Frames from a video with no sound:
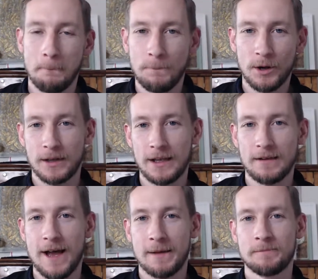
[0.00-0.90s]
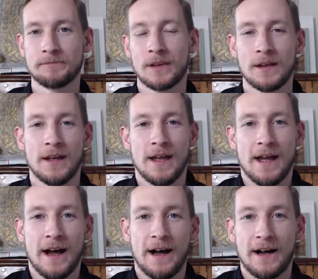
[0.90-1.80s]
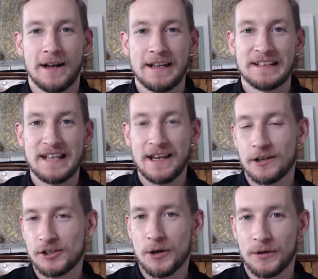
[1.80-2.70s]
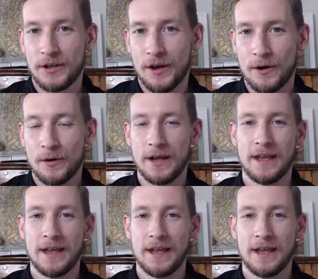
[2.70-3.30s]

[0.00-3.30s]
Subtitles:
Booking Lab and Dana Joe & Co.